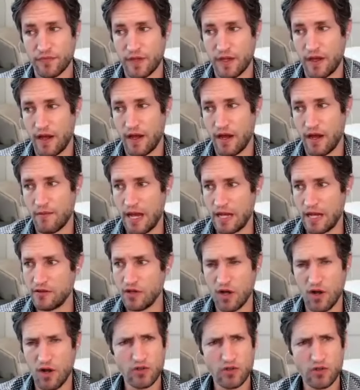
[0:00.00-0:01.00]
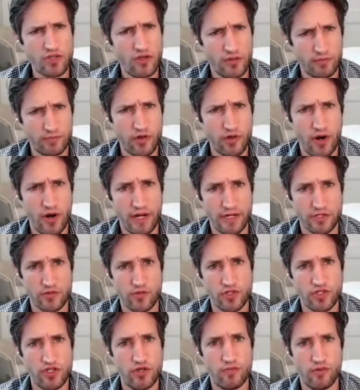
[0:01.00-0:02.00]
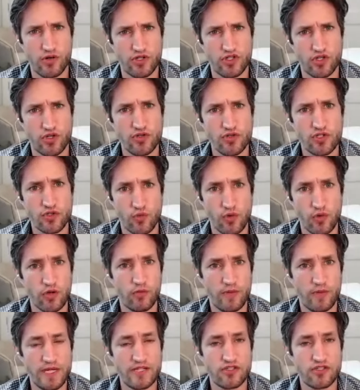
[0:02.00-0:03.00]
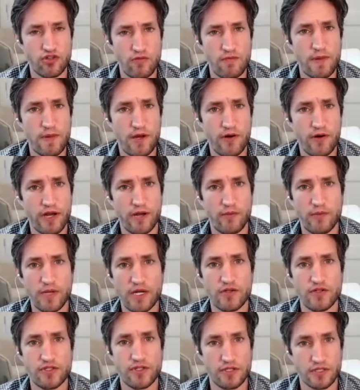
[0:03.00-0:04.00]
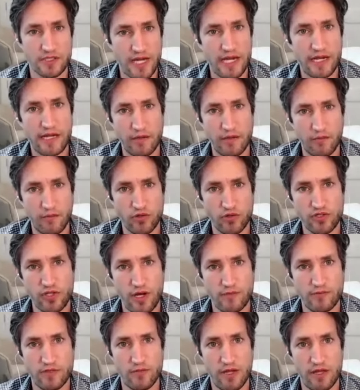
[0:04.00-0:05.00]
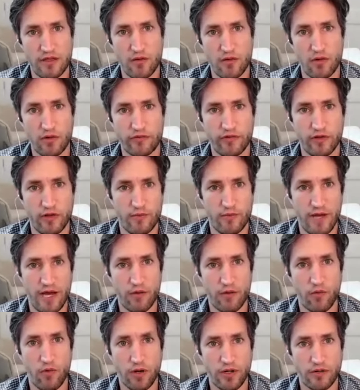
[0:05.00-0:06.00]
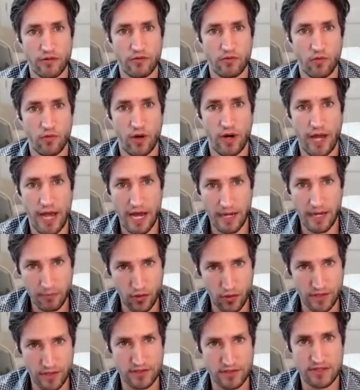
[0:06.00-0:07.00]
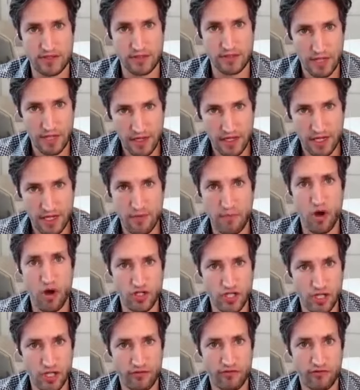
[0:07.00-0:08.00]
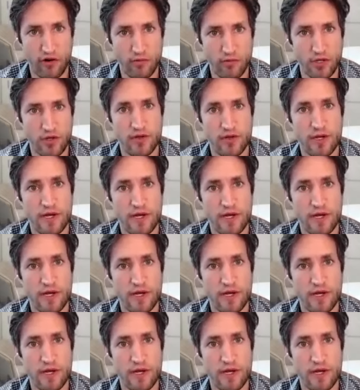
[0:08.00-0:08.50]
And also the product, what you produce, will be superior because you're taking more time to be thoughtful about what output is emerging from you.